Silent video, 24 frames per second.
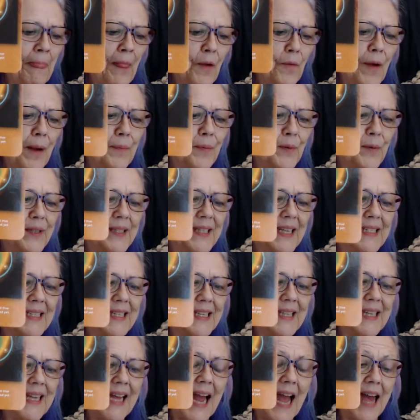represents
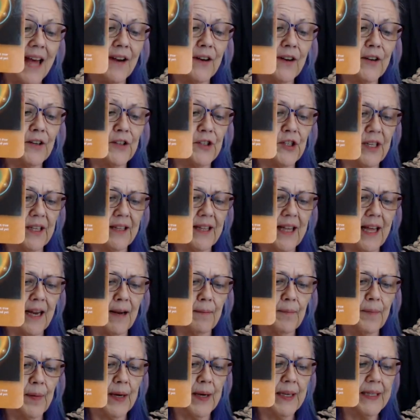the energy that
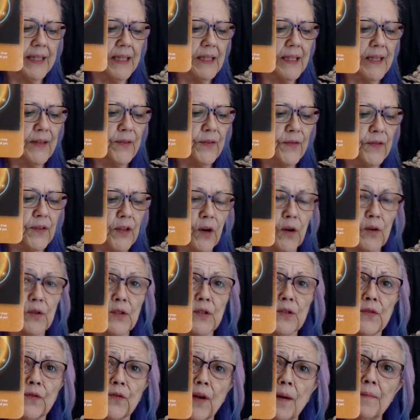abundantly
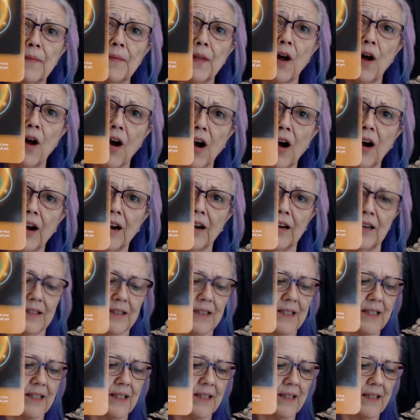flows from the
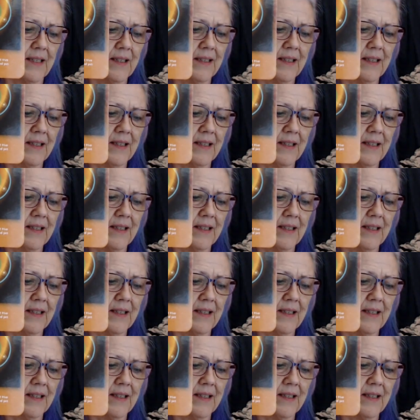heart.